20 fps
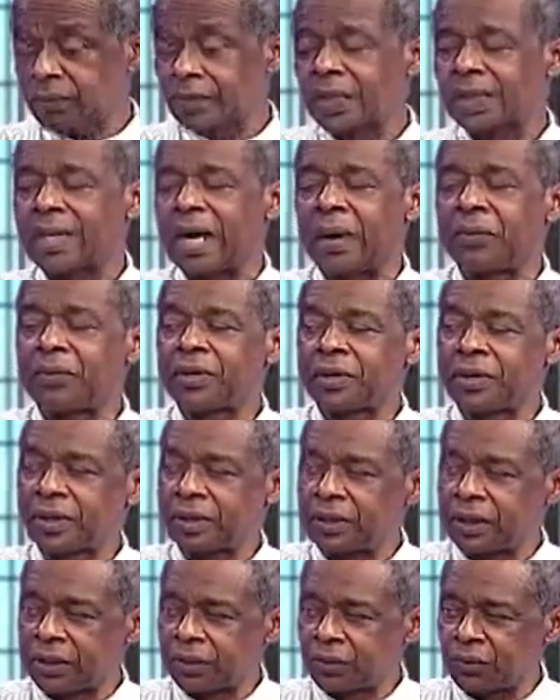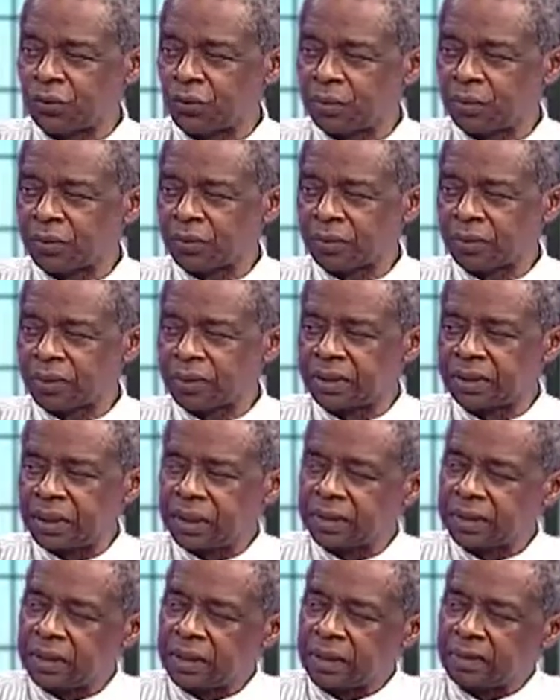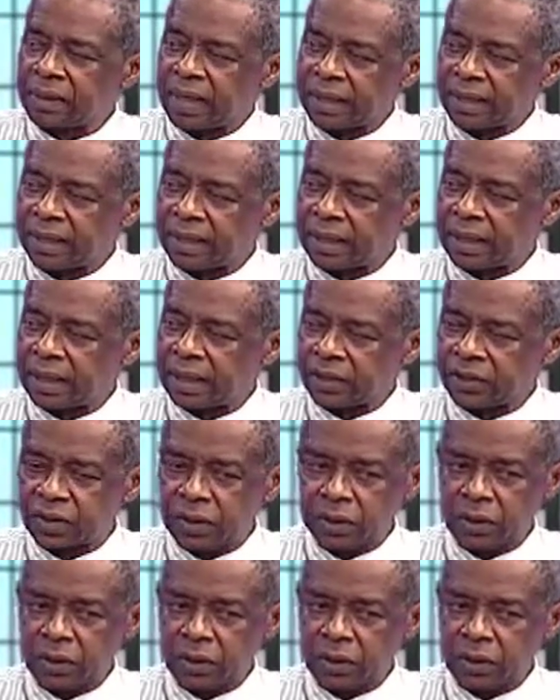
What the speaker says: cameras that can zoom so much, the demands are less.